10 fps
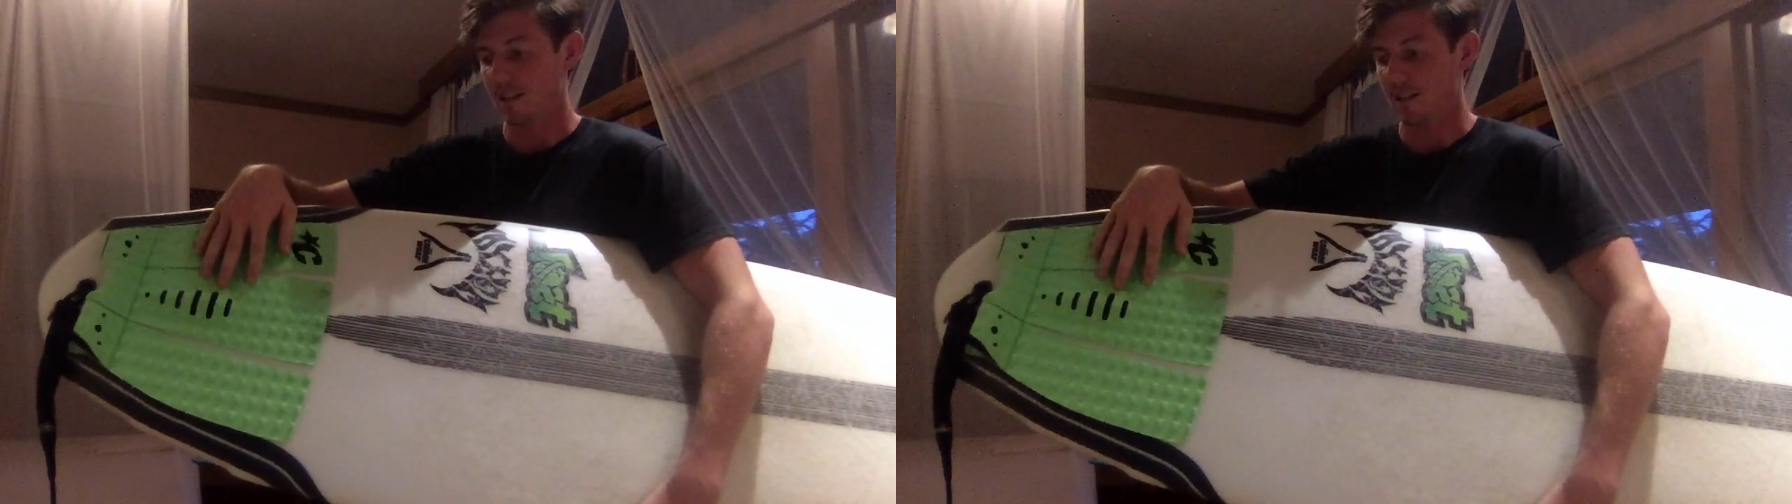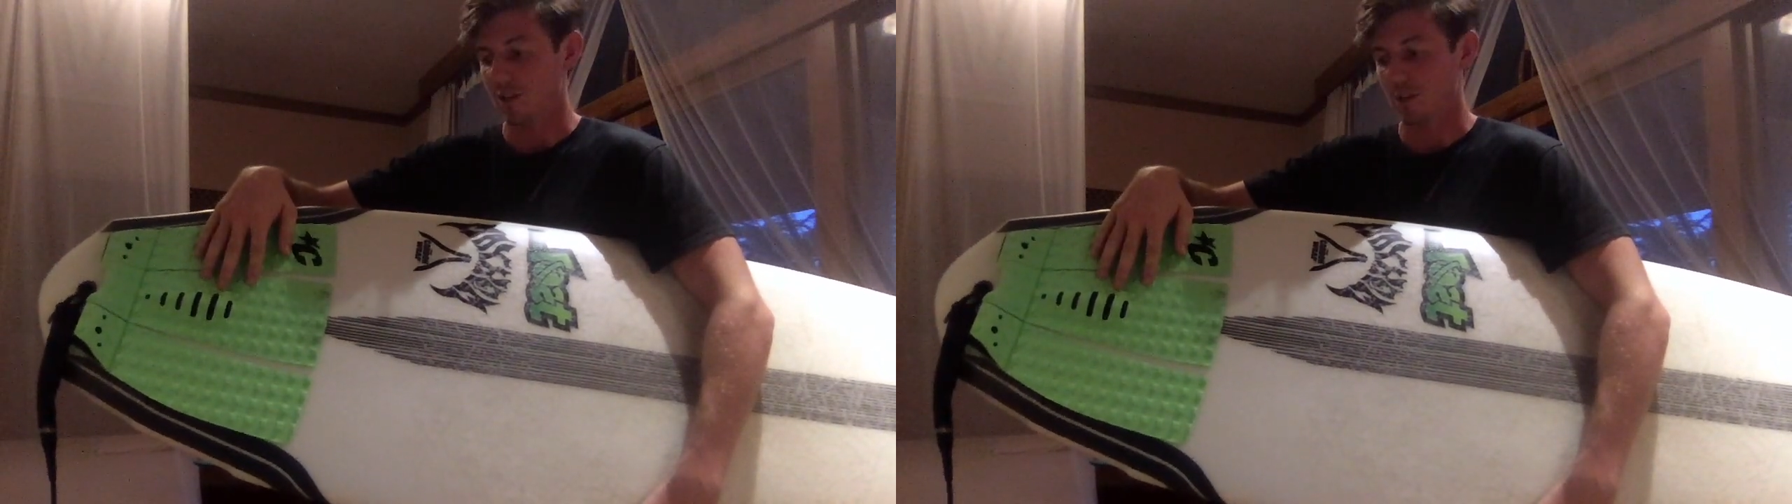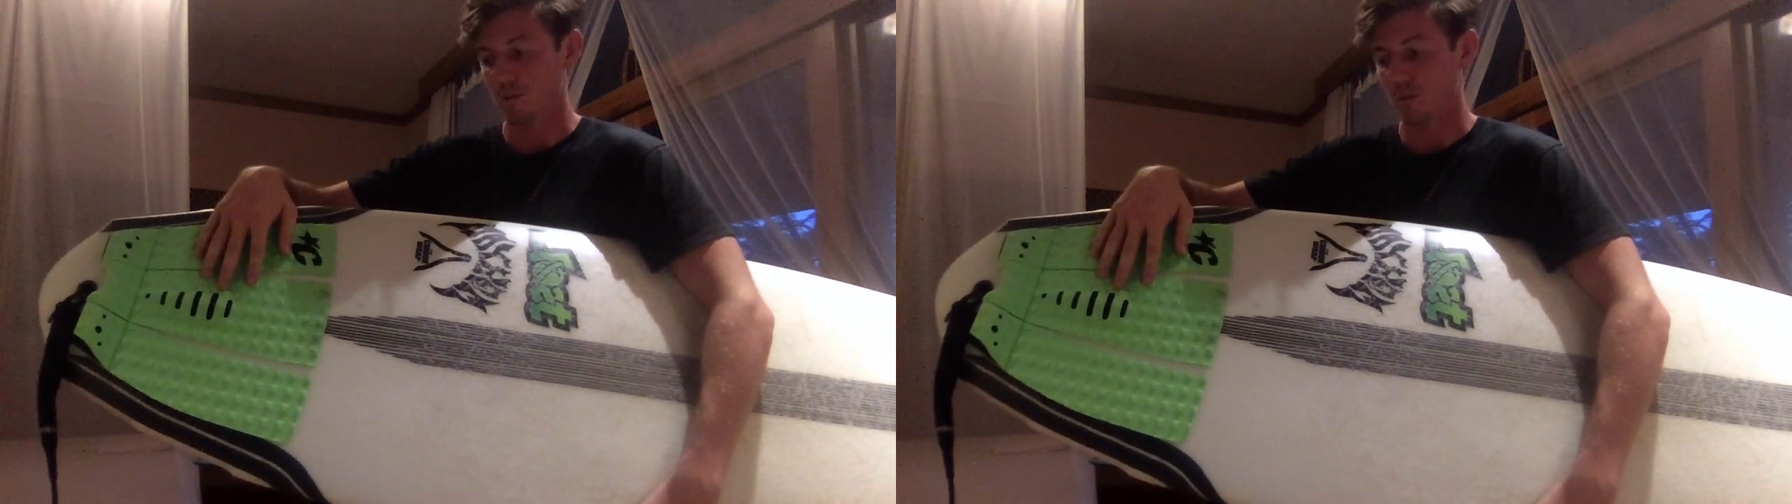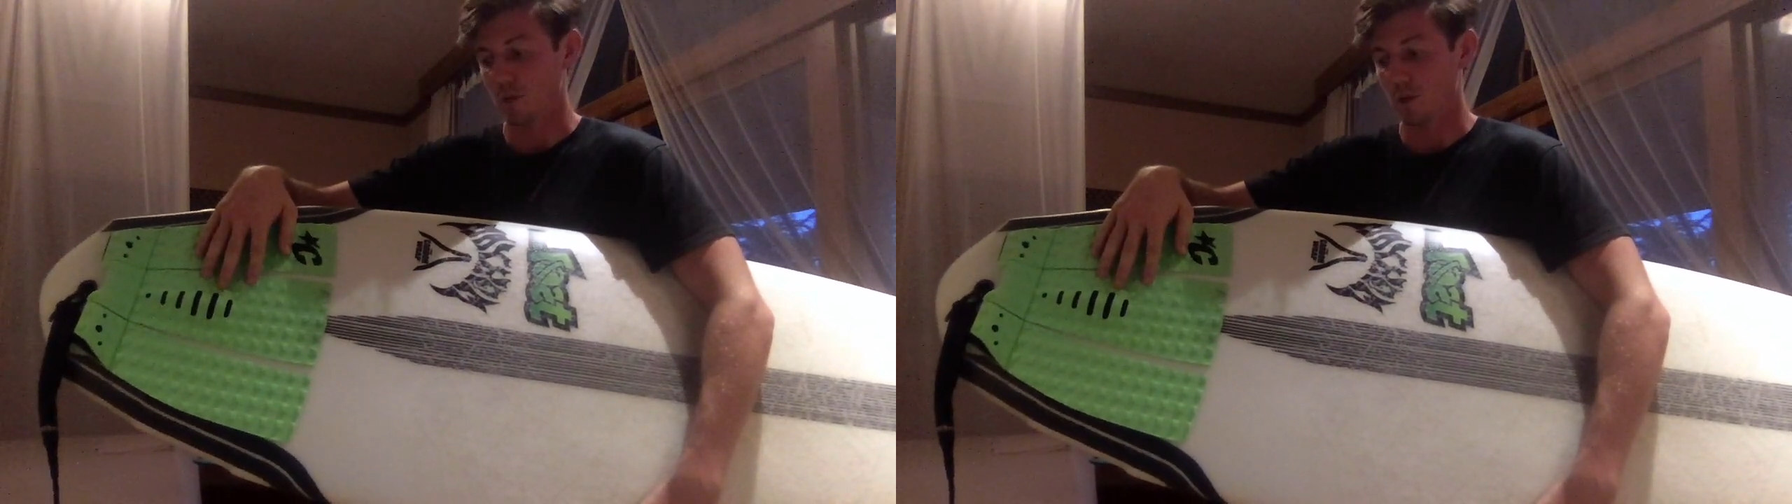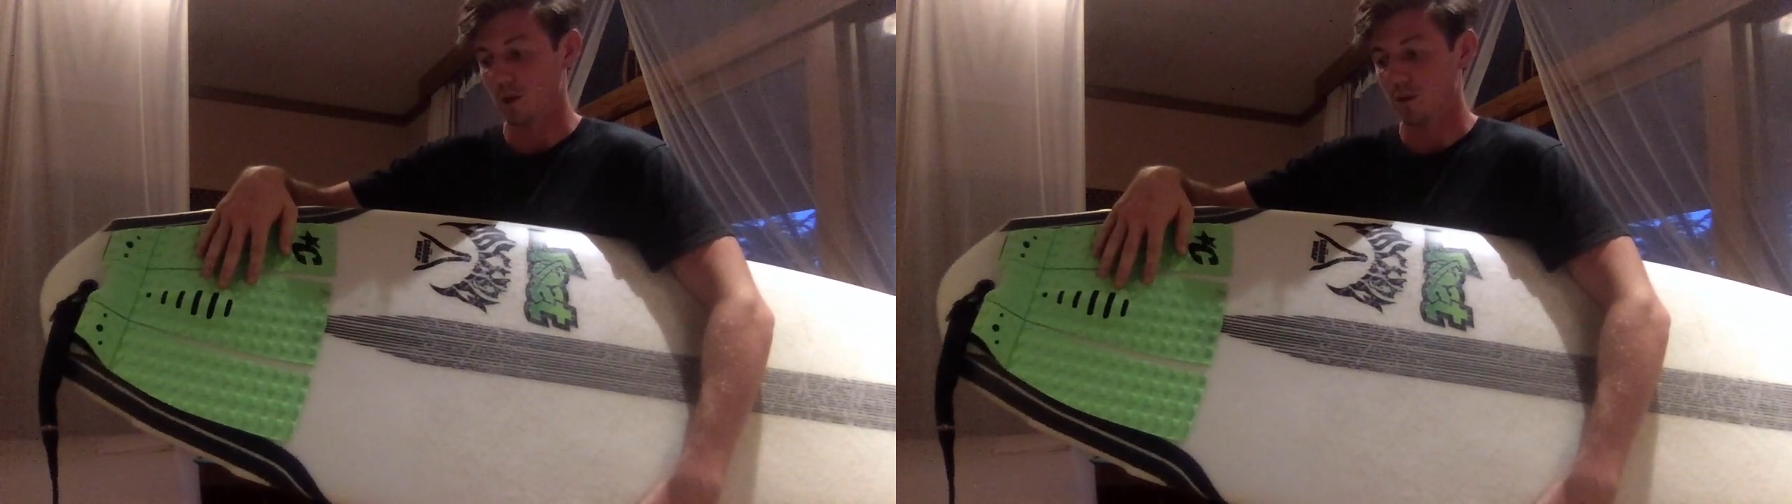in terms of what you
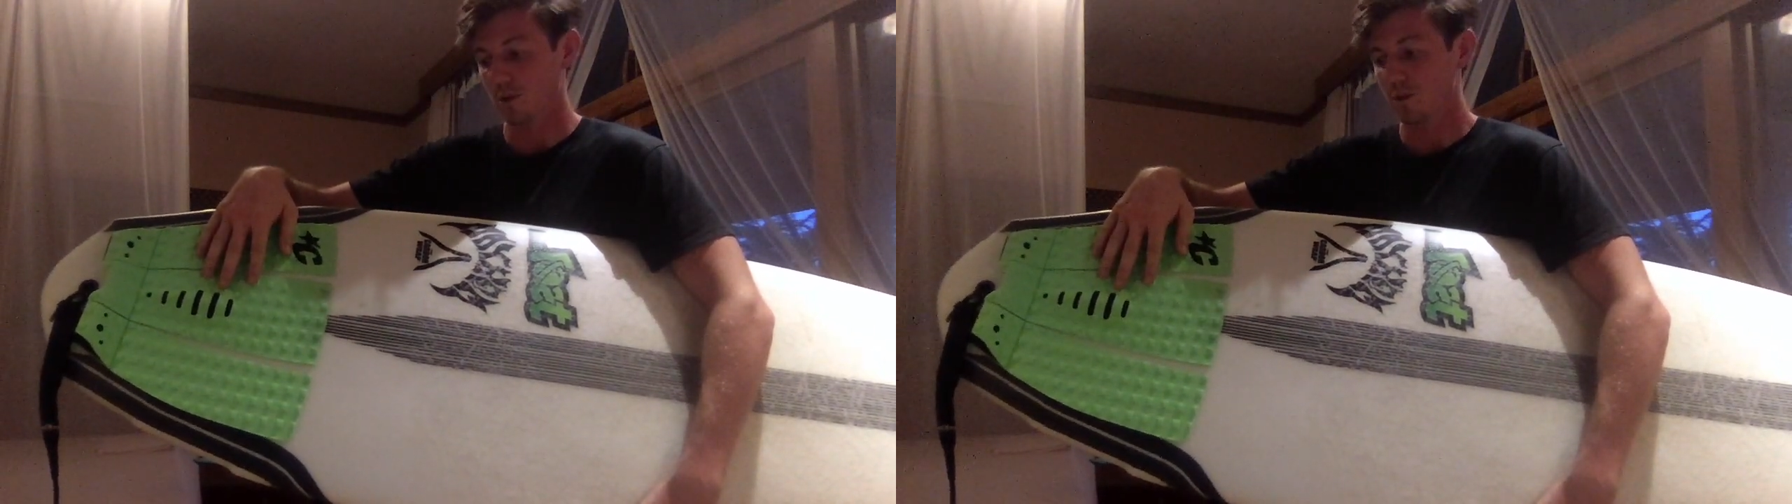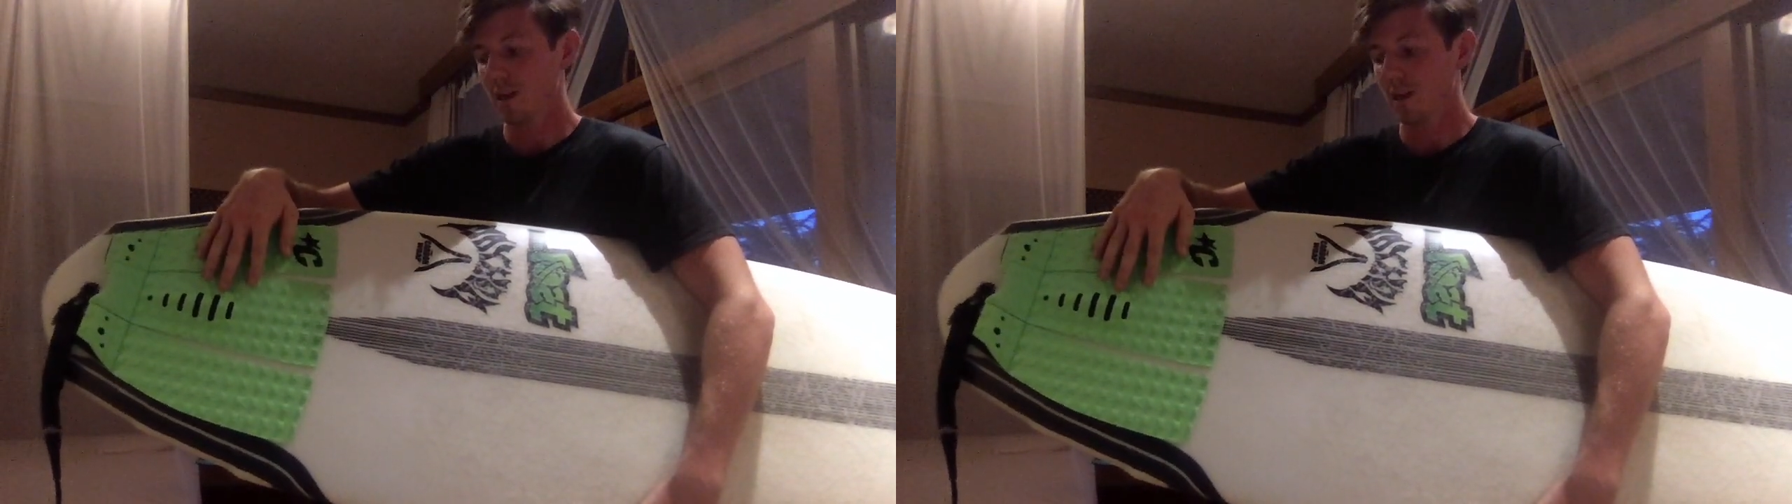want to do.